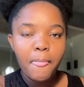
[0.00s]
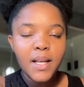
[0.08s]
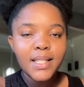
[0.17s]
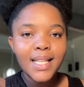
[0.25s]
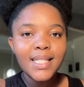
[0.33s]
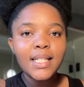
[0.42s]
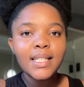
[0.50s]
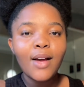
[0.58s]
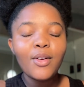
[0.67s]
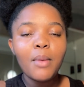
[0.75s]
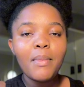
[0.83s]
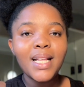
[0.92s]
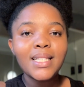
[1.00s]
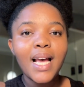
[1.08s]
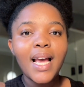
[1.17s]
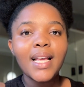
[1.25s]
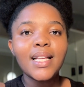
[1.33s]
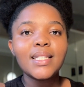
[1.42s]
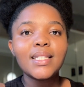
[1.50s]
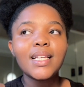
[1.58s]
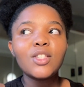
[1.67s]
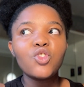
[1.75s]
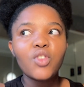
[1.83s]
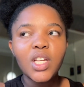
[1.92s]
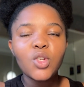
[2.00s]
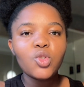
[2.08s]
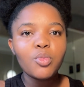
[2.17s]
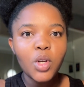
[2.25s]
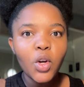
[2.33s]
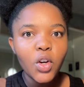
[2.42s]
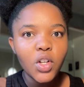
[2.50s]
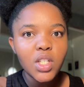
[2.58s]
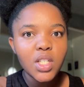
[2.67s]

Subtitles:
Setting down a matter is it's ready to be heard.